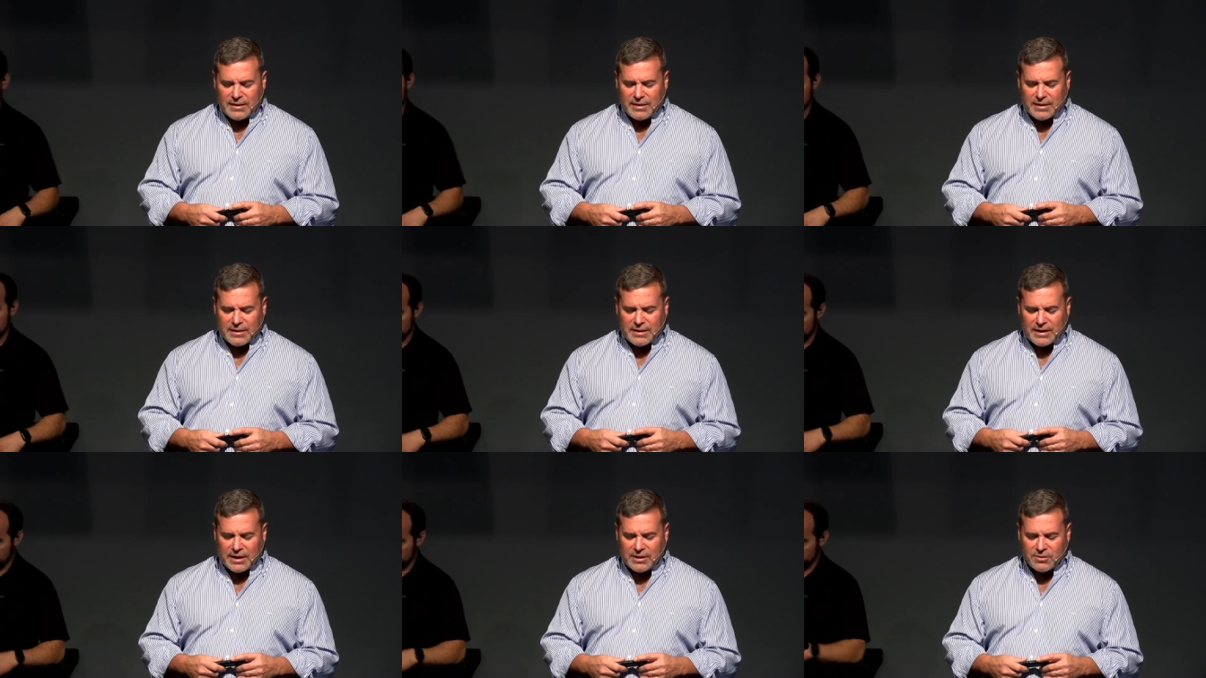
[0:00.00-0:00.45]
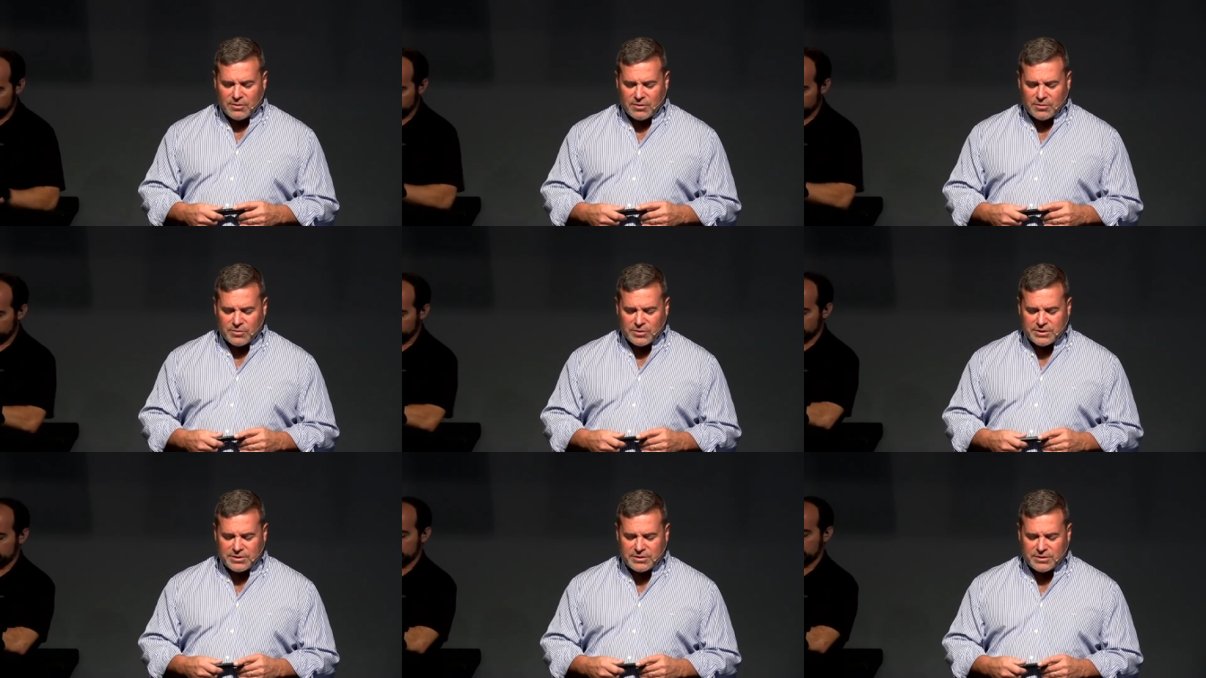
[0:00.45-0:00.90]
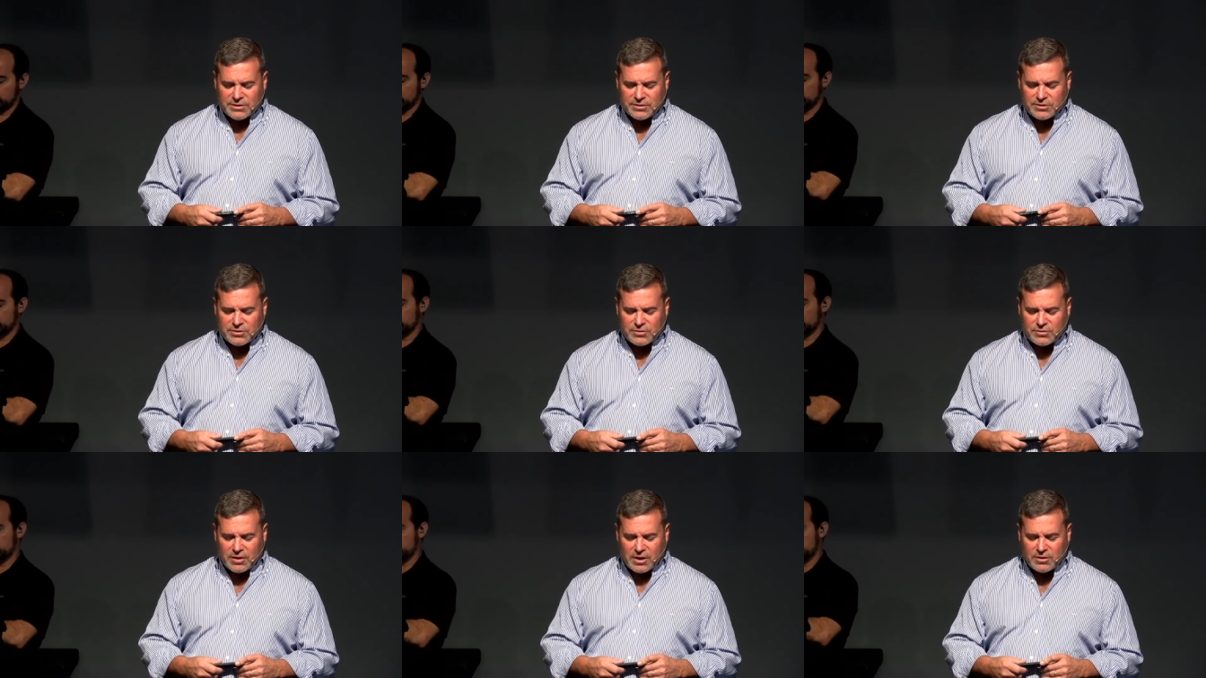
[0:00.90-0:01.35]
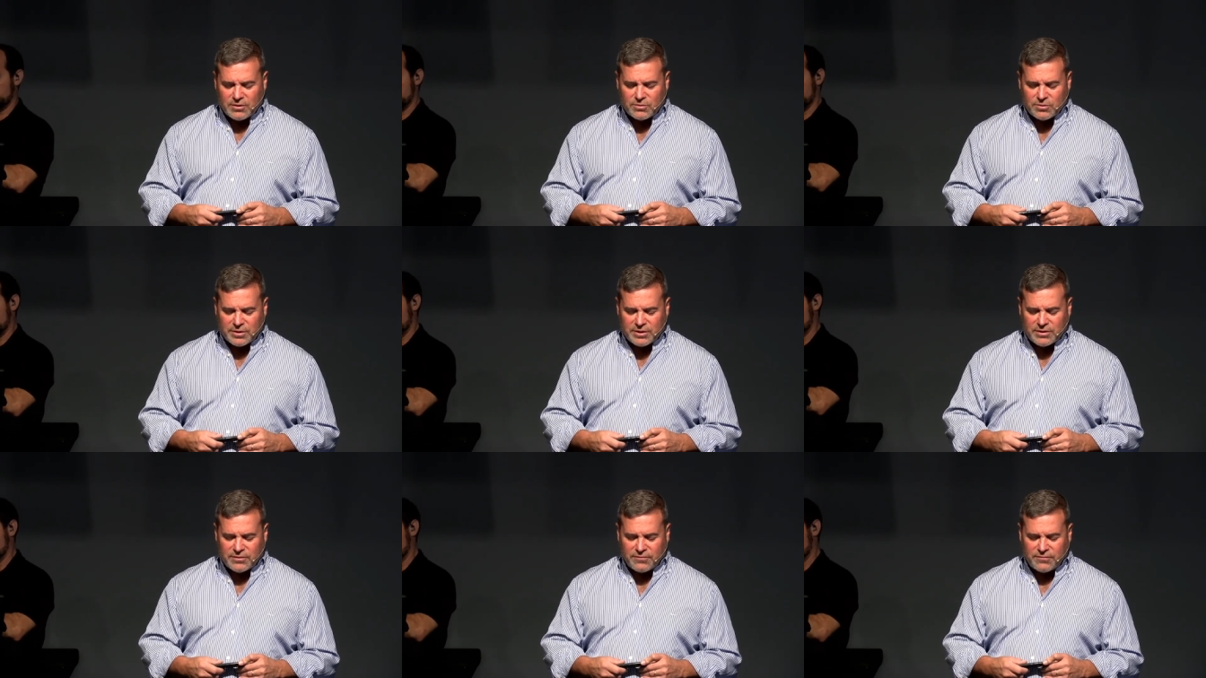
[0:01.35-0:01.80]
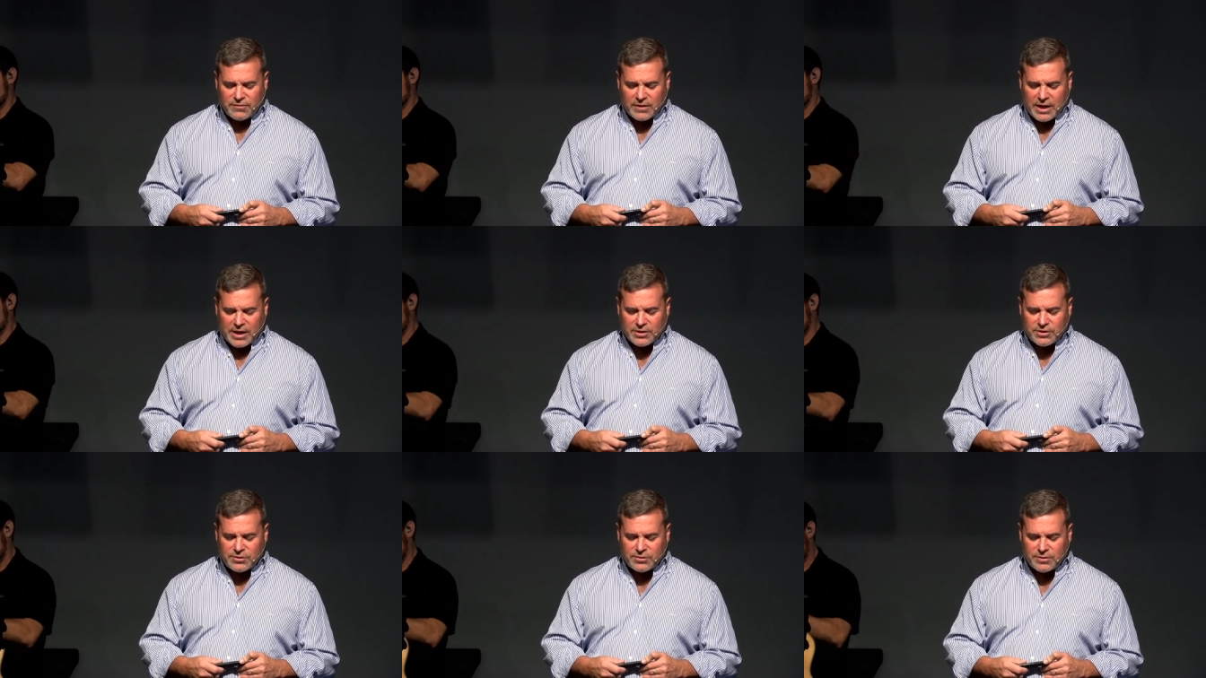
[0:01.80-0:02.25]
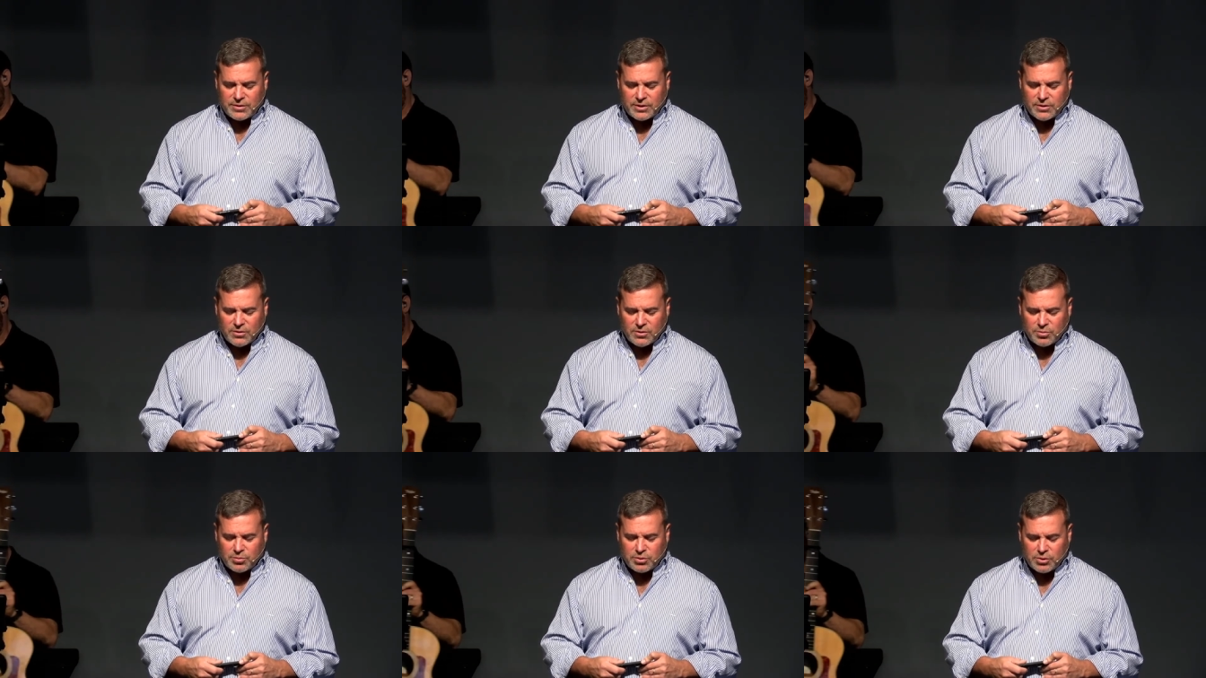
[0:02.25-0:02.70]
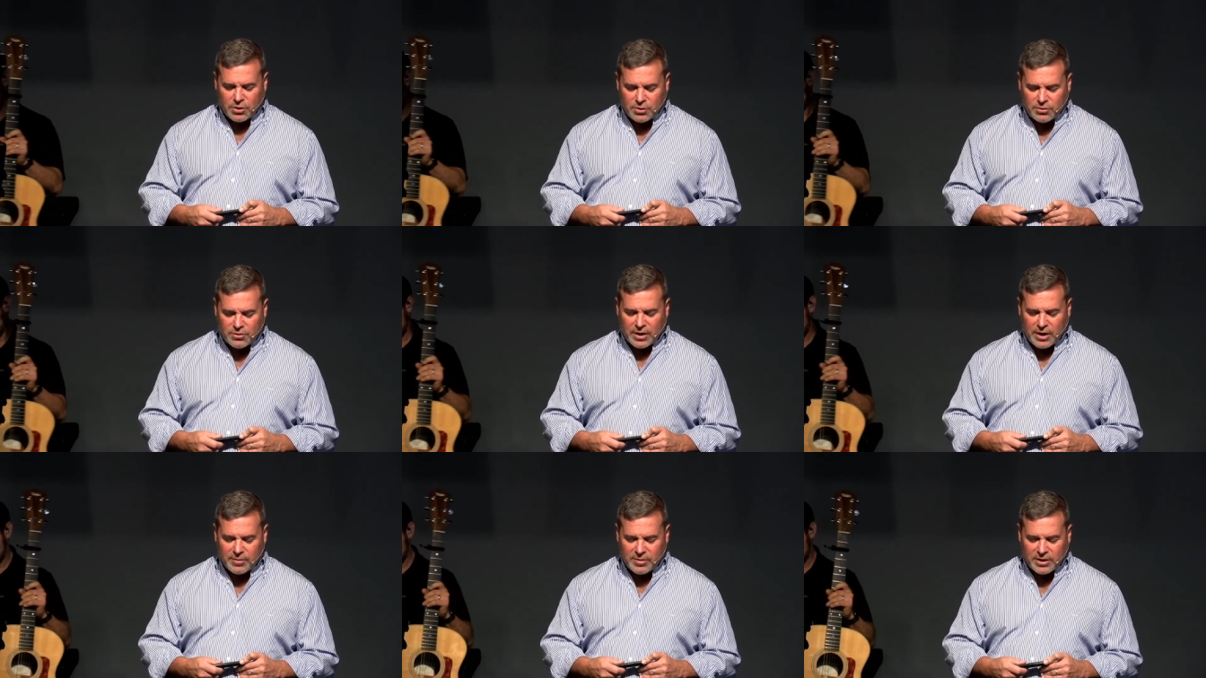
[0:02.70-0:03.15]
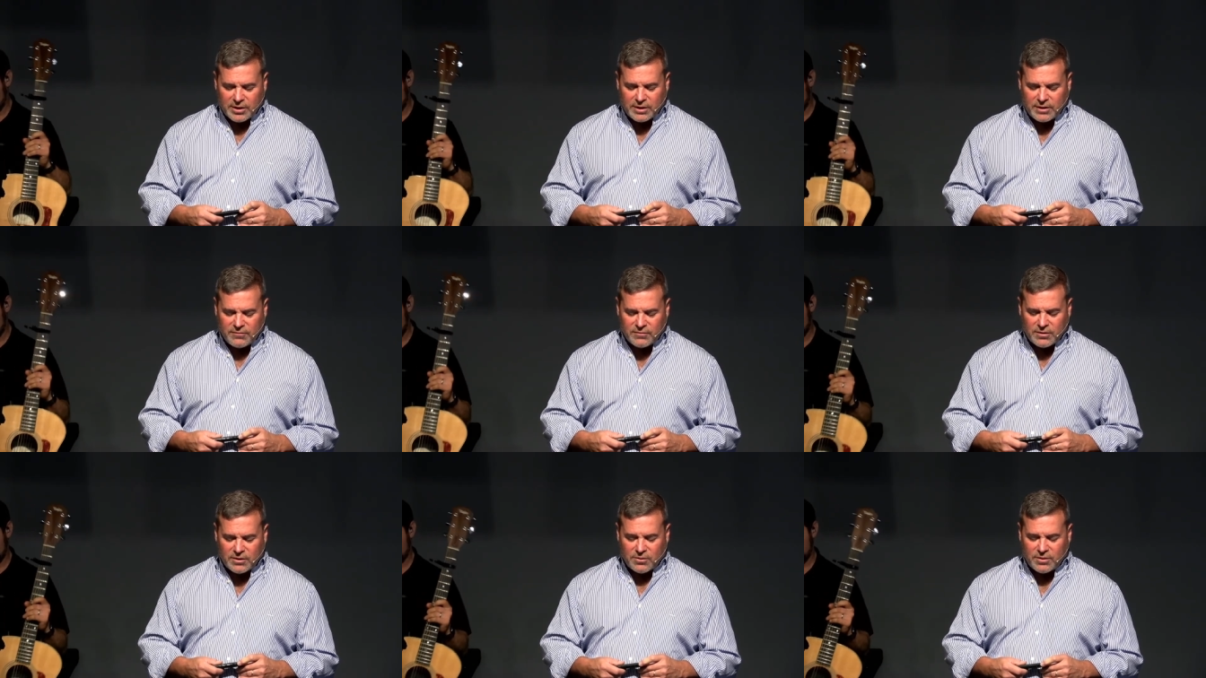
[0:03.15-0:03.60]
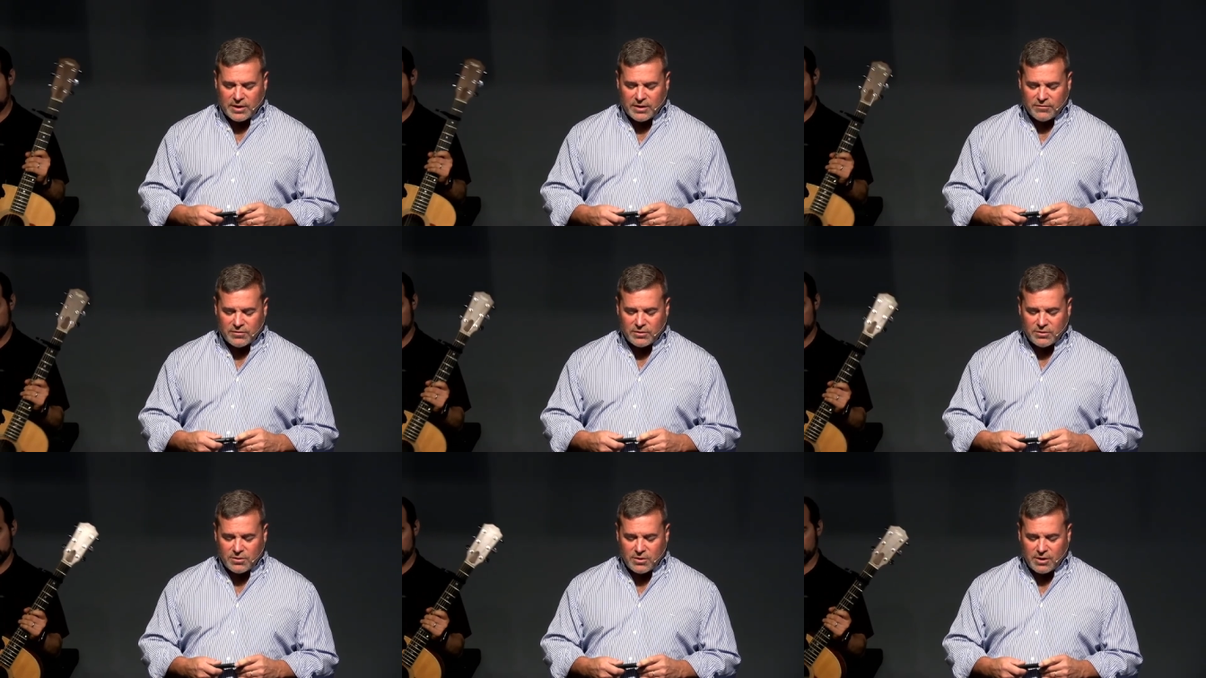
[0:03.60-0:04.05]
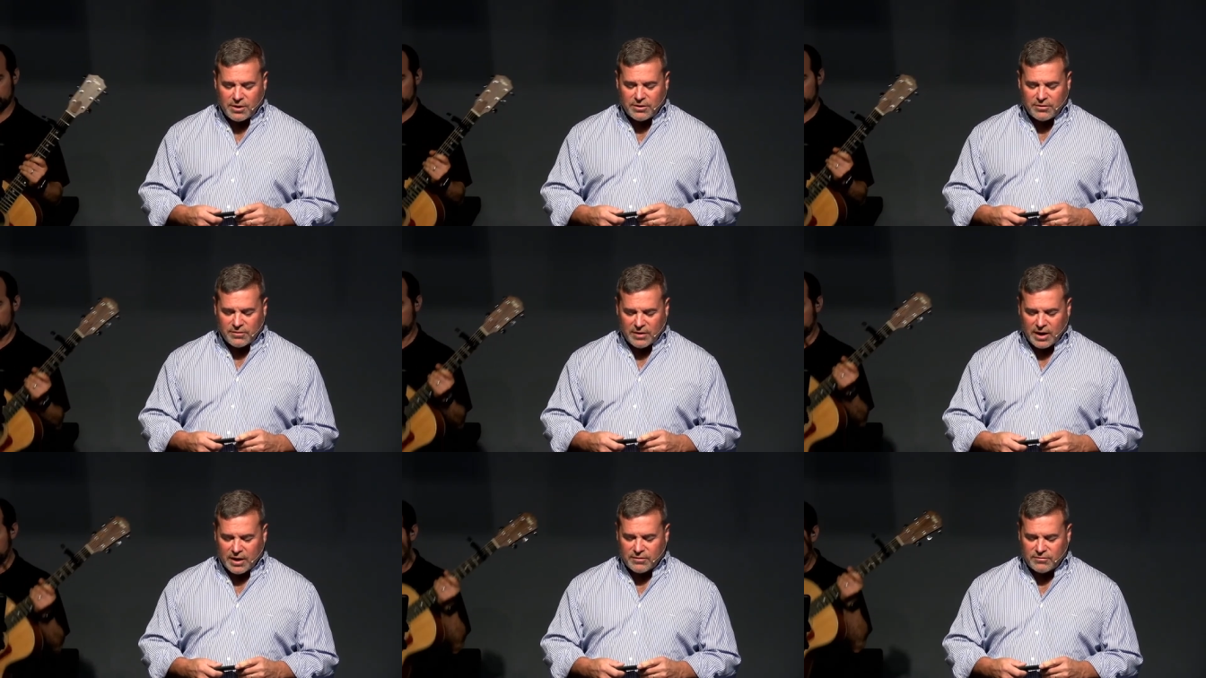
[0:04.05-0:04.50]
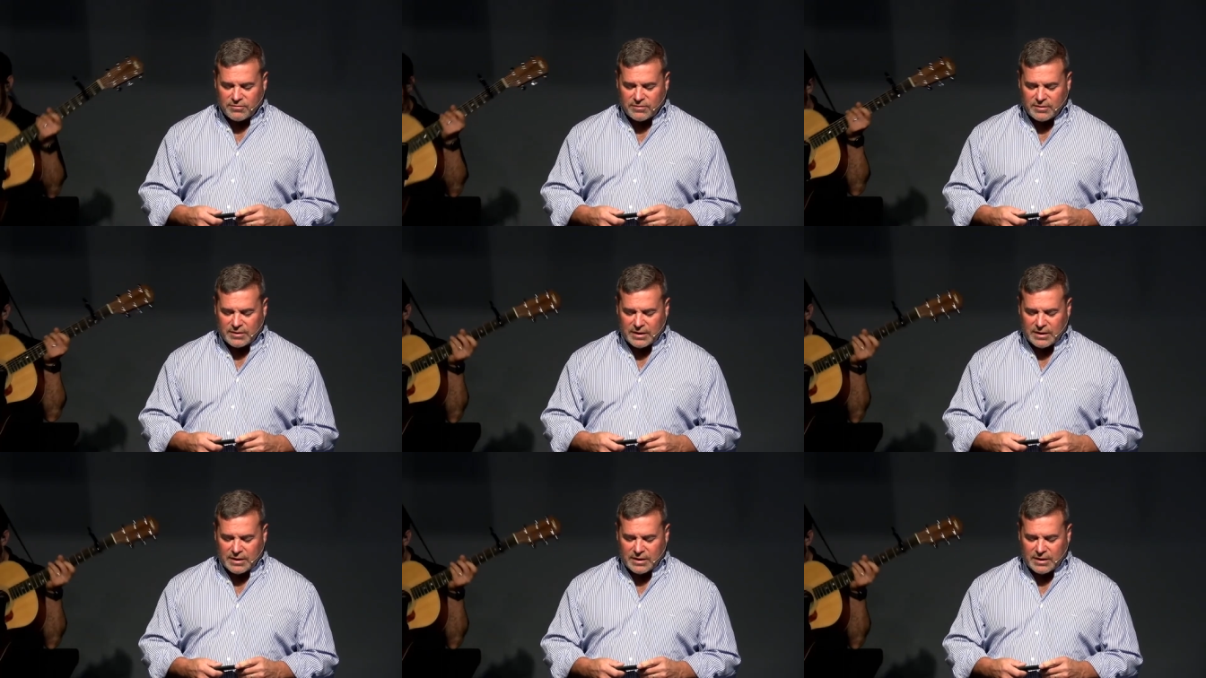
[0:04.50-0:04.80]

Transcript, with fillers: And yet, Lord, we still struggle with the flesh, with the old programming, even though we have a new hard drive.